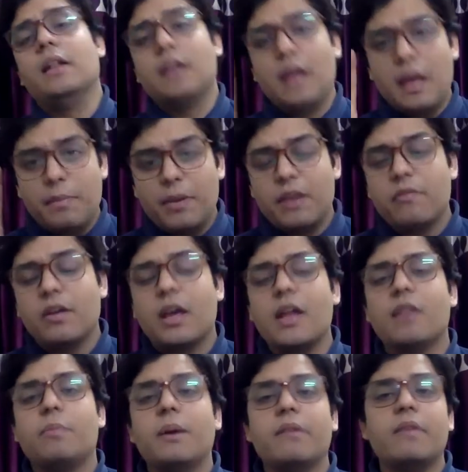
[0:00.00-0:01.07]
a between case
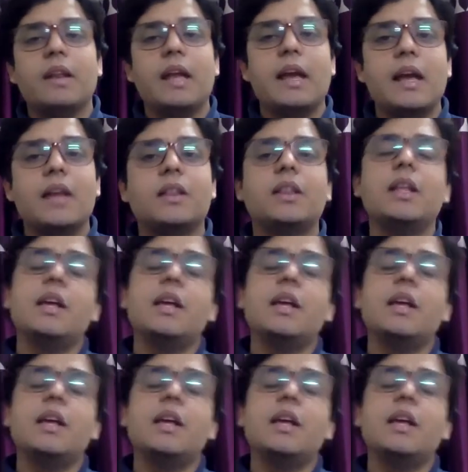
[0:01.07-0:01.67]
between A and C,